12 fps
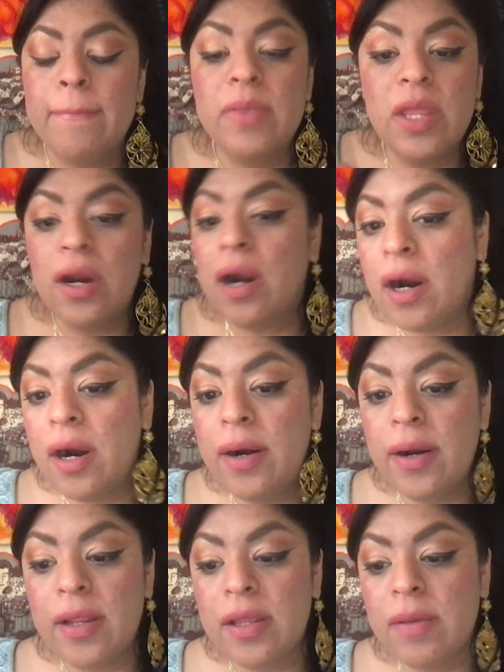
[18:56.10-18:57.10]
there
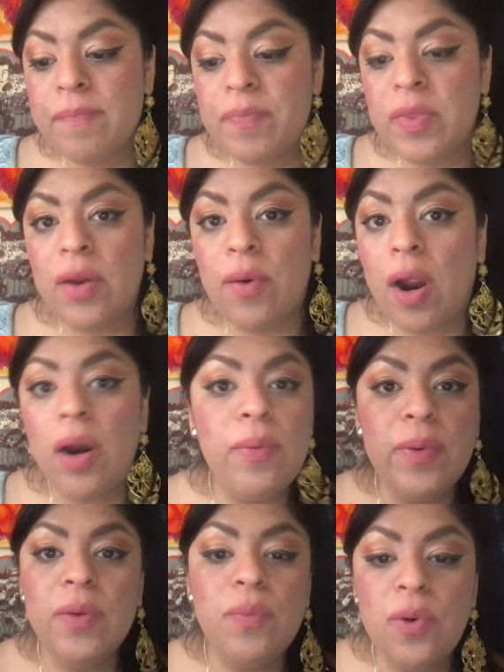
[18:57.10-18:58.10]
are
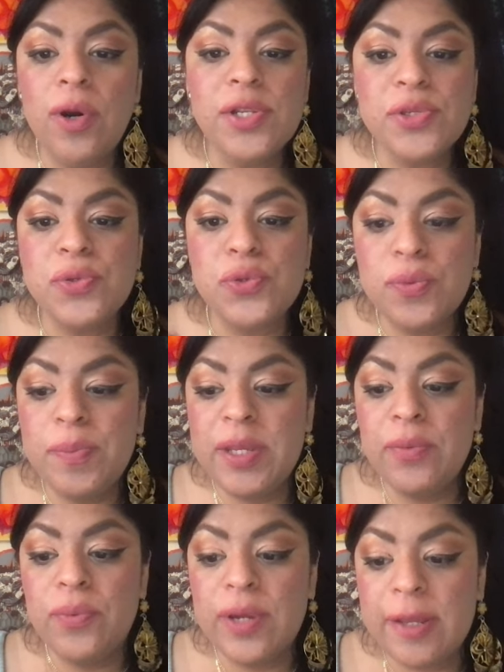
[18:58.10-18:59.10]
rewards to
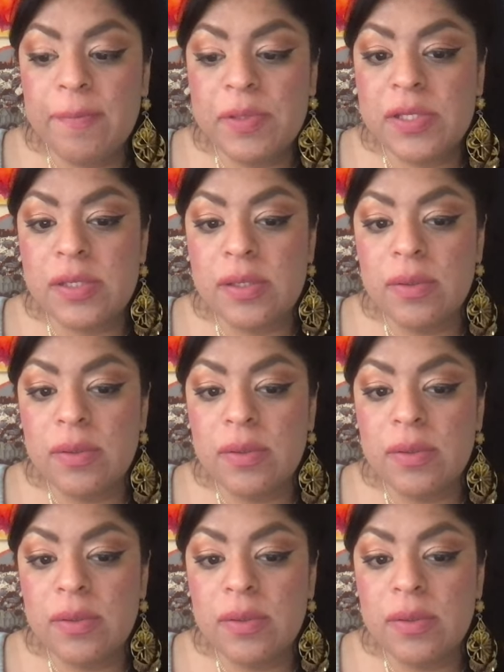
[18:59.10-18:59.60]
be reaped